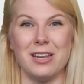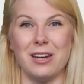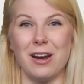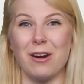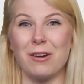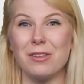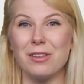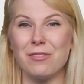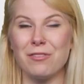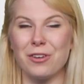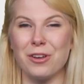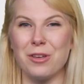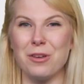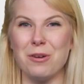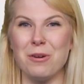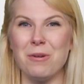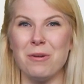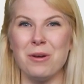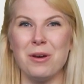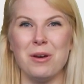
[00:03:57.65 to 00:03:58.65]
not only for
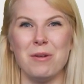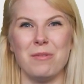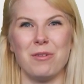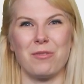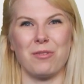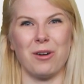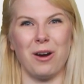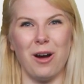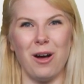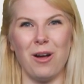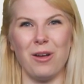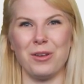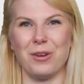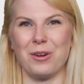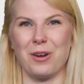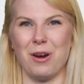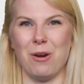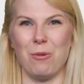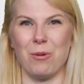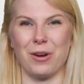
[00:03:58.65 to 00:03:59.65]
you, but for all your
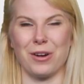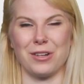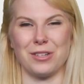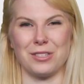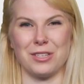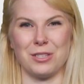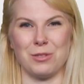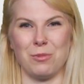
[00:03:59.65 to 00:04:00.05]
coworkers as